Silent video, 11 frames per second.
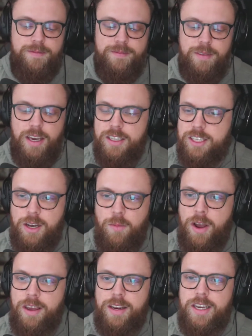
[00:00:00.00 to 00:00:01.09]
get some
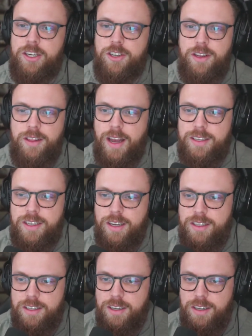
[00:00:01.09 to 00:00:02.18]
recognition in that
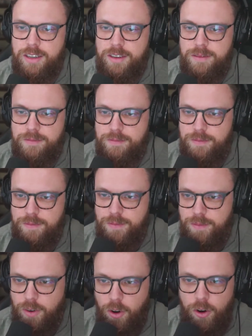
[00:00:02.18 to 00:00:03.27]
sense, and
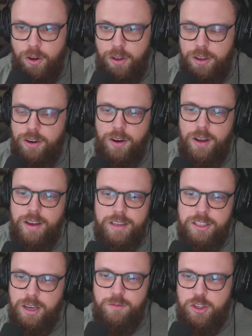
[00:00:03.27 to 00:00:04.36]
all, I
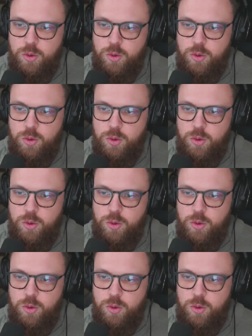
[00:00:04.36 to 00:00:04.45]
guess I'm just